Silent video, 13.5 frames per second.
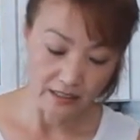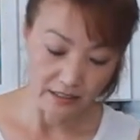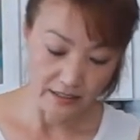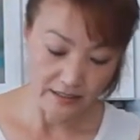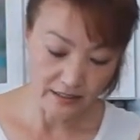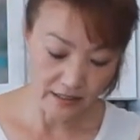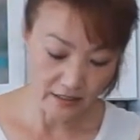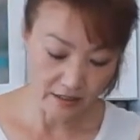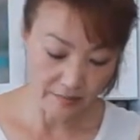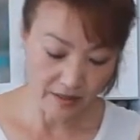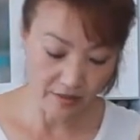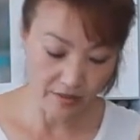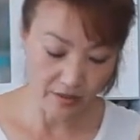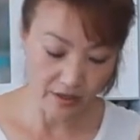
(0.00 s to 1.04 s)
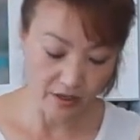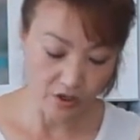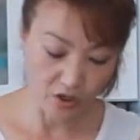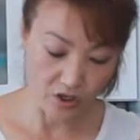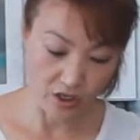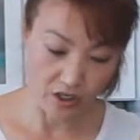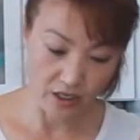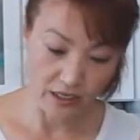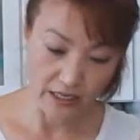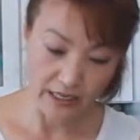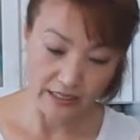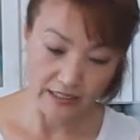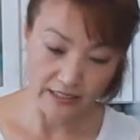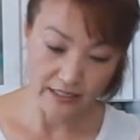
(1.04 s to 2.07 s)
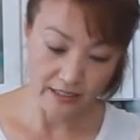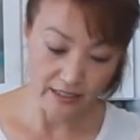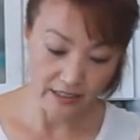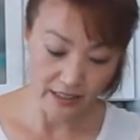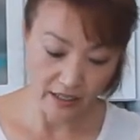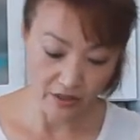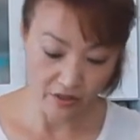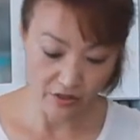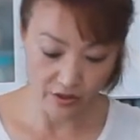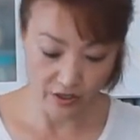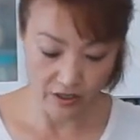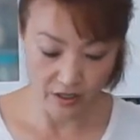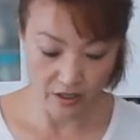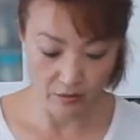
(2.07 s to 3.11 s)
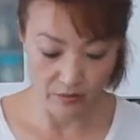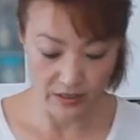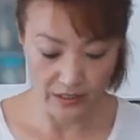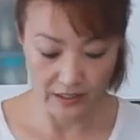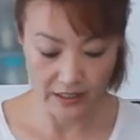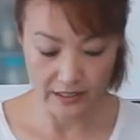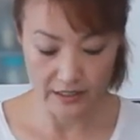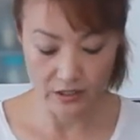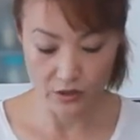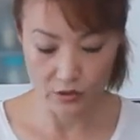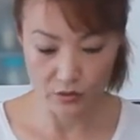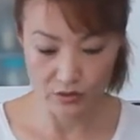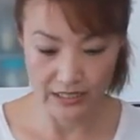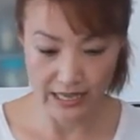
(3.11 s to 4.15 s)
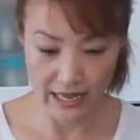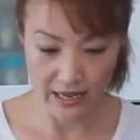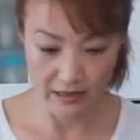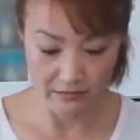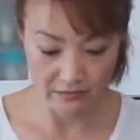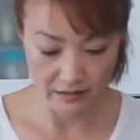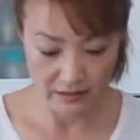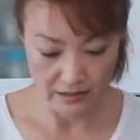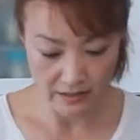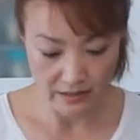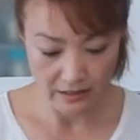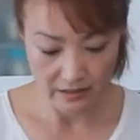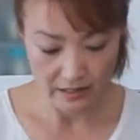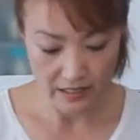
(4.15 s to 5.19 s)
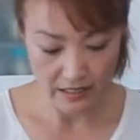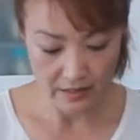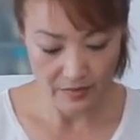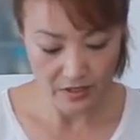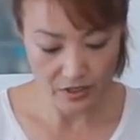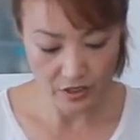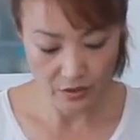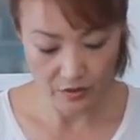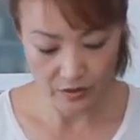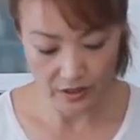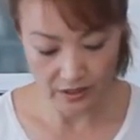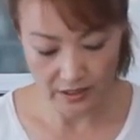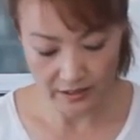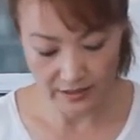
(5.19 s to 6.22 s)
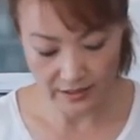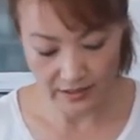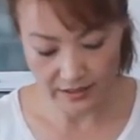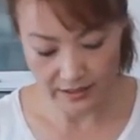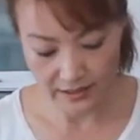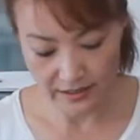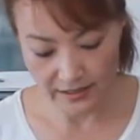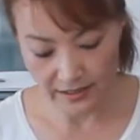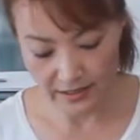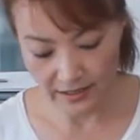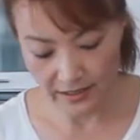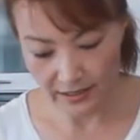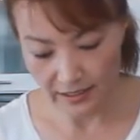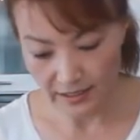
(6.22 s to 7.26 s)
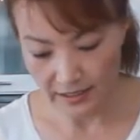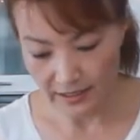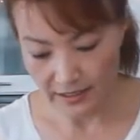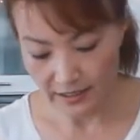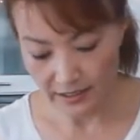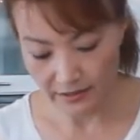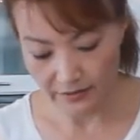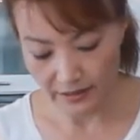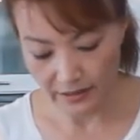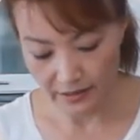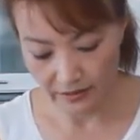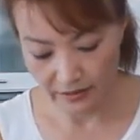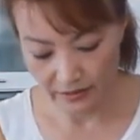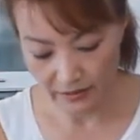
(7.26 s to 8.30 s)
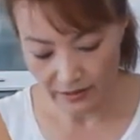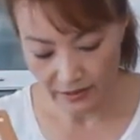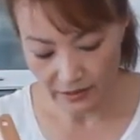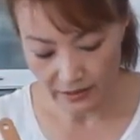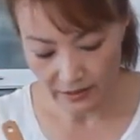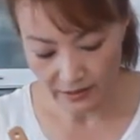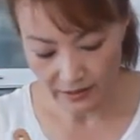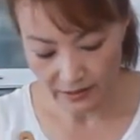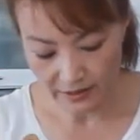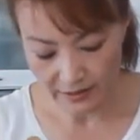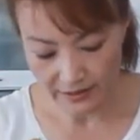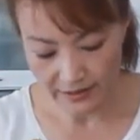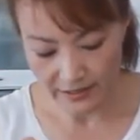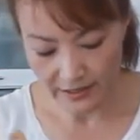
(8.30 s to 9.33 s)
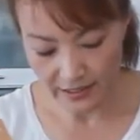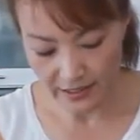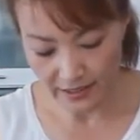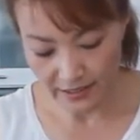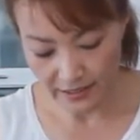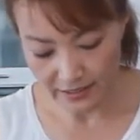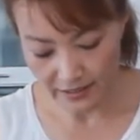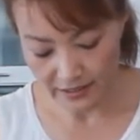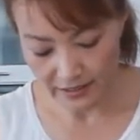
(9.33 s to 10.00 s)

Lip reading: It's a little bit thicker, and it's gonna get thicker when it gets cooled down. Okay, let me show you the consistency. Here we go. See here?